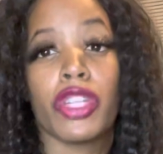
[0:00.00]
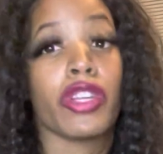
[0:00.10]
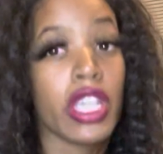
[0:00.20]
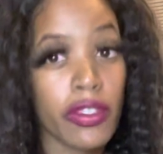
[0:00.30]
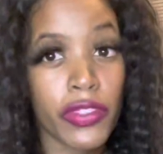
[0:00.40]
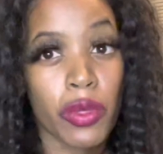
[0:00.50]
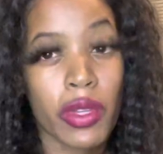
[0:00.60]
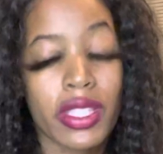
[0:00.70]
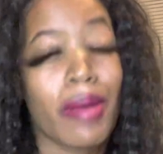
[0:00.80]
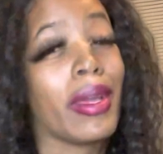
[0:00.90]
your
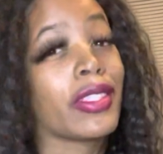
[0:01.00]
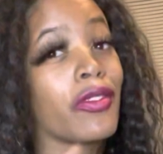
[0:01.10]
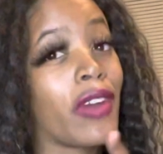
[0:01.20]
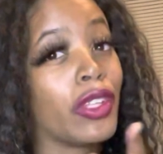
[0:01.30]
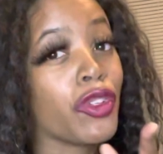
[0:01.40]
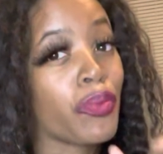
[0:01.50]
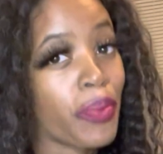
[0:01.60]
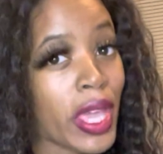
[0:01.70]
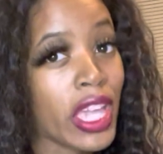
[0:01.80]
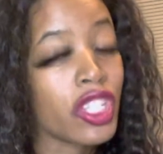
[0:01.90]
influence. I might still follow your
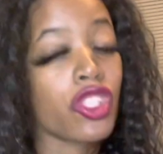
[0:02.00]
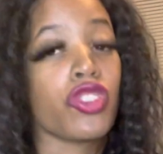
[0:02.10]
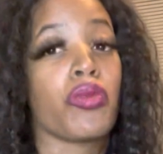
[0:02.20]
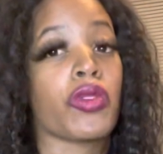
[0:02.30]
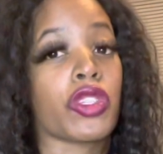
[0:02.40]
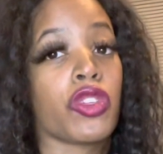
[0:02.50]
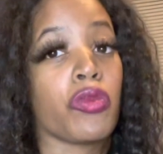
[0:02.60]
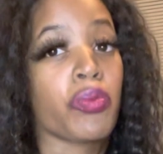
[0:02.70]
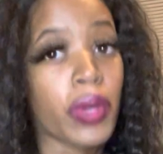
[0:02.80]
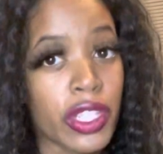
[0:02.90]
page because you posted
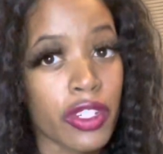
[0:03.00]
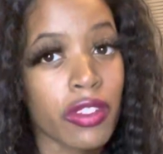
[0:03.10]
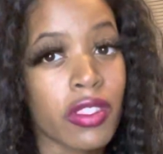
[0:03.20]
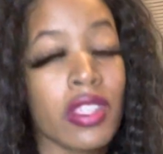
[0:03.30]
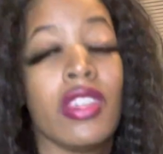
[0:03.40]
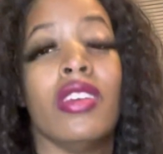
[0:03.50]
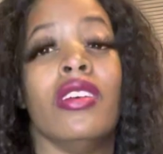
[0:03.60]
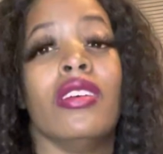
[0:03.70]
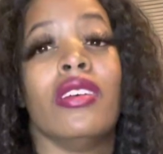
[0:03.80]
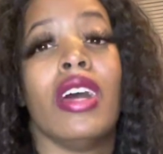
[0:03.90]
cute pictures,
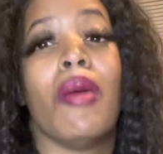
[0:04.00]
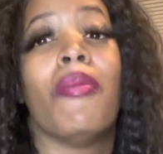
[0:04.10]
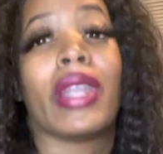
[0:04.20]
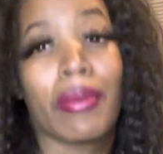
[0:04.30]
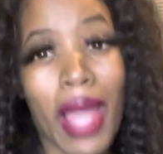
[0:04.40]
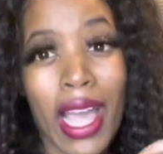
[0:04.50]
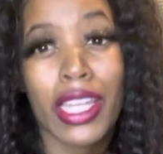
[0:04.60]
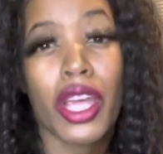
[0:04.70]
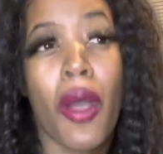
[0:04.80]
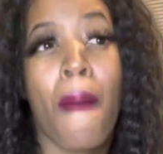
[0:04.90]
but I'm not
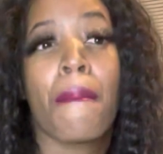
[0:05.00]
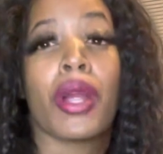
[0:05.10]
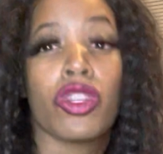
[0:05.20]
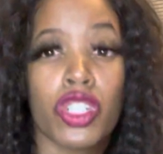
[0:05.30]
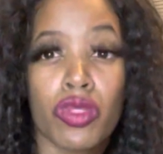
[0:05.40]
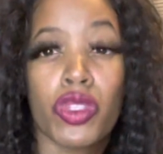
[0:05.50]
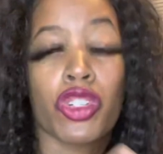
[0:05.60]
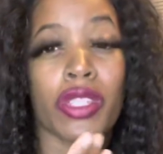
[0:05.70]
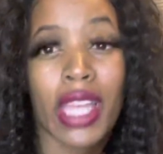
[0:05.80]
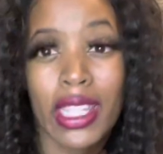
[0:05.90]
going to purchase what you're
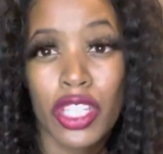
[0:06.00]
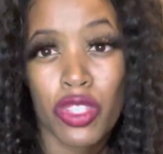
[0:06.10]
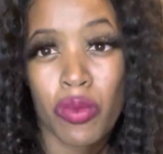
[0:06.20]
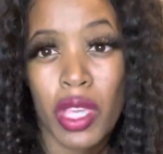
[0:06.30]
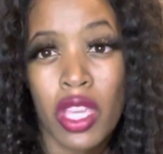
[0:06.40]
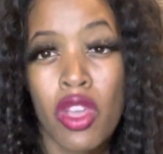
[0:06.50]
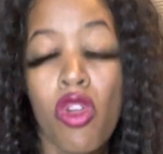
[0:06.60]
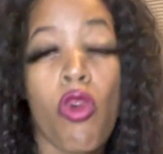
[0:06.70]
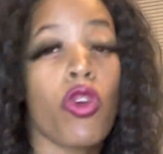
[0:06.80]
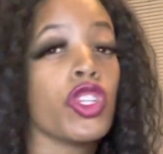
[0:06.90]
selling to me
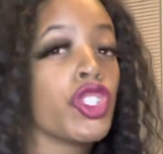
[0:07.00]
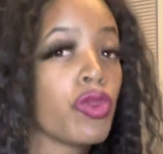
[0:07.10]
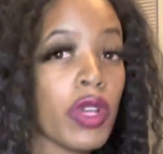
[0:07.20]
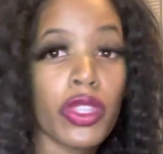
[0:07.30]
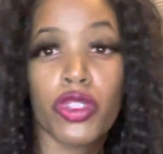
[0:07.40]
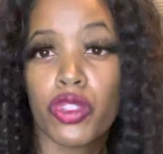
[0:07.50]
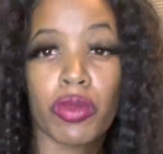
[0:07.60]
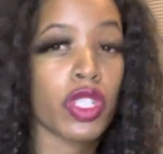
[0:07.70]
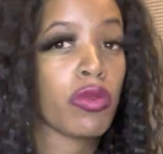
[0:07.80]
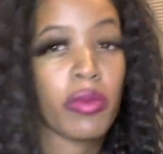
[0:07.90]
or join the group
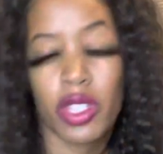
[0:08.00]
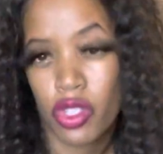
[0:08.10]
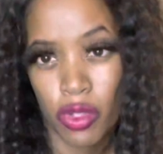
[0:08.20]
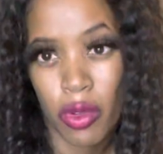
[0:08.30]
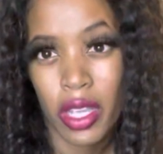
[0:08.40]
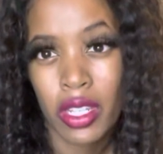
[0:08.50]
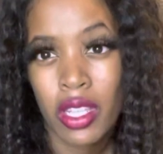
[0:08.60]
that you want me to join